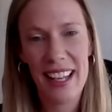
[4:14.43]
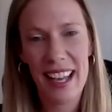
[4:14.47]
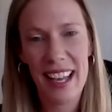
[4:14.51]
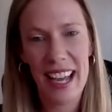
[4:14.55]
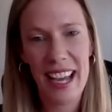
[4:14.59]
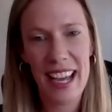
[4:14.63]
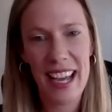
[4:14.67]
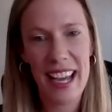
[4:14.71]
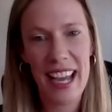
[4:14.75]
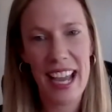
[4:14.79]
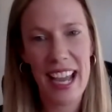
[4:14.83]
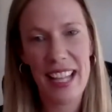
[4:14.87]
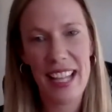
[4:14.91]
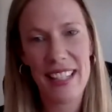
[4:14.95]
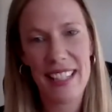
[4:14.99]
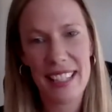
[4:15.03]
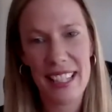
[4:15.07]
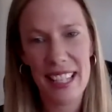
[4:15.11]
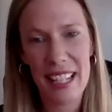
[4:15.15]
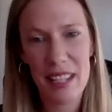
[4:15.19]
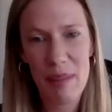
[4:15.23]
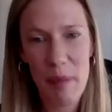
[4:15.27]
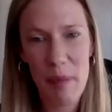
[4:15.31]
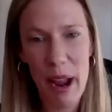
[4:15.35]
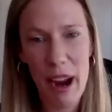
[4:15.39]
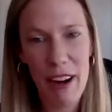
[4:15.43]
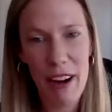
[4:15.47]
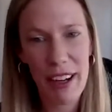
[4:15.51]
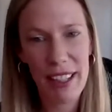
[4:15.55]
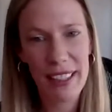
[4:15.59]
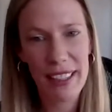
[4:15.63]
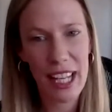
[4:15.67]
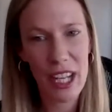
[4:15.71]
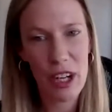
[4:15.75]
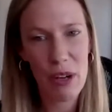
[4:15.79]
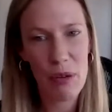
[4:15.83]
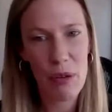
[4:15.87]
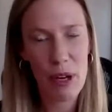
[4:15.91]
And in
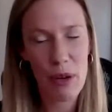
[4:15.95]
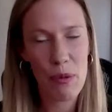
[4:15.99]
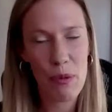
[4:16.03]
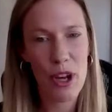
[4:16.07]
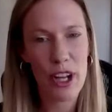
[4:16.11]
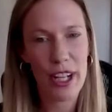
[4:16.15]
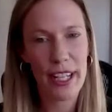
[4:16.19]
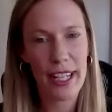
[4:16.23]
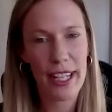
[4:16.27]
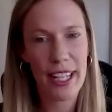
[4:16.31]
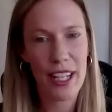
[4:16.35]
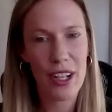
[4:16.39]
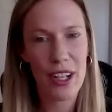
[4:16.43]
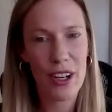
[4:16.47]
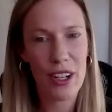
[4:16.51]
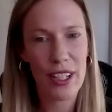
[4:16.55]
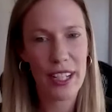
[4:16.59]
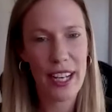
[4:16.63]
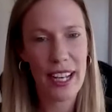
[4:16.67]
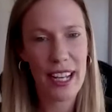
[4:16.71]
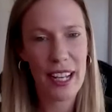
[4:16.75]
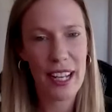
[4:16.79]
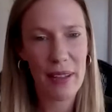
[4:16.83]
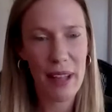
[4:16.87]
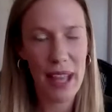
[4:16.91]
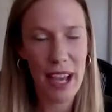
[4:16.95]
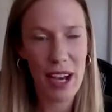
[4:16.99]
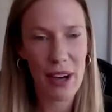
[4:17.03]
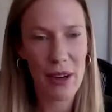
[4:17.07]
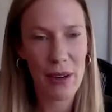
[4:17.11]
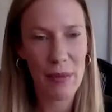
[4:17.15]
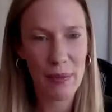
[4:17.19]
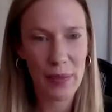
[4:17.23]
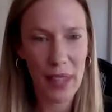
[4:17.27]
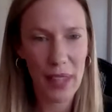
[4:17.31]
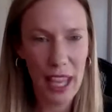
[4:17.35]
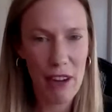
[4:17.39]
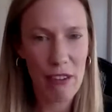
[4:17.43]
parallel, we're working on
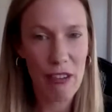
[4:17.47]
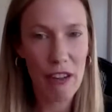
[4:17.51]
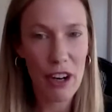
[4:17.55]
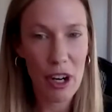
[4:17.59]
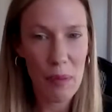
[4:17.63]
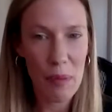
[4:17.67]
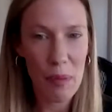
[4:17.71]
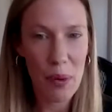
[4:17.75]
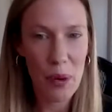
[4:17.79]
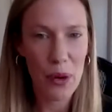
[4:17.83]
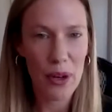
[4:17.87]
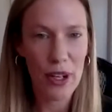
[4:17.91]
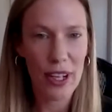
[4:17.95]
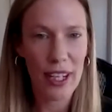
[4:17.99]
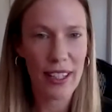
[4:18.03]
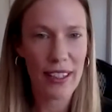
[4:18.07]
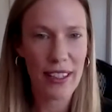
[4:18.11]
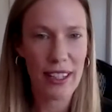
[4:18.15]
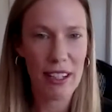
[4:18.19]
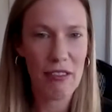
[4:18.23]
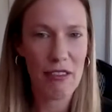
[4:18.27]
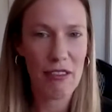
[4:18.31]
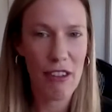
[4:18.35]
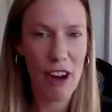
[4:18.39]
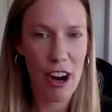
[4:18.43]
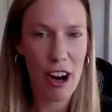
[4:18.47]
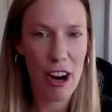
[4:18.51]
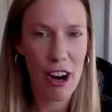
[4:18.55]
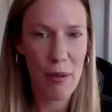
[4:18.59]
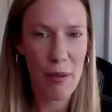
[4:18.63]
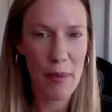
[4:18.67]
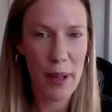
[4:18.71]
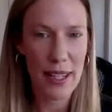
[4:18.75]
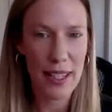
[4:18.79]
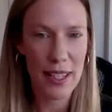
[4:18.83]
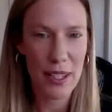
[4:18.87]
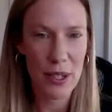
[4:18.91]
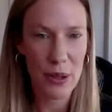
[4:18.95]
our ever important
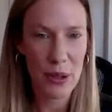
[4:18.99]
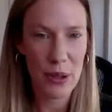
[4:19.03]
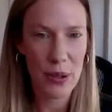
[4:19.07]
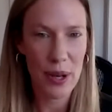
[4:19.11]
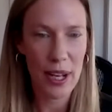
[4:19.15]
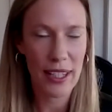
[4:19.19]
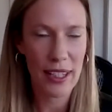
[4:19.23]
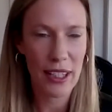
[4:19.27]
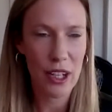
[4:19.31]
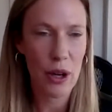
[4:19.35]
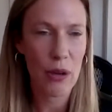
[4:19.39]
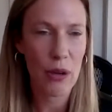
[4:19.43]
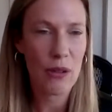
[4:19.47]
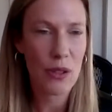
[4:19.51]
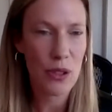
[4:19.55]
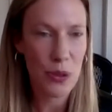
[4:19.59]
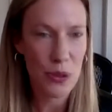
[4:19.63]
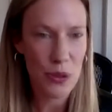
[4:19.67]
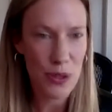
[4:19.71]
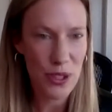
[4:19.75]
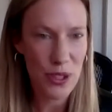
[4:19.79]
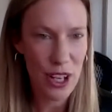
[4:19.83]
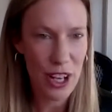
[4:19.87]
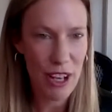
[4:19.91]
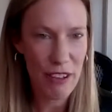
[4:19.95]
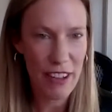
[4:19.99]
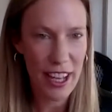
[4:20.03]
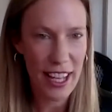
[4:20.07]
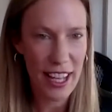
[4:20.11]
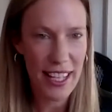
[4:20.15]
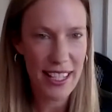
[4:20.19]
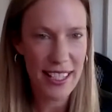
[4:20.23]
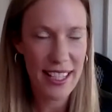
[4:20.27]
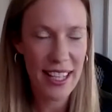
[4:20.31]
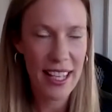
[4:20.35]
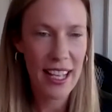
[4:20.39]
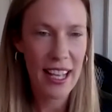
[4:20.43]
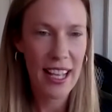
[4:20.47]
environmental and cultural
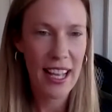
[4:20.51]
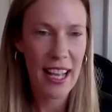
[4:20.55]
surveys.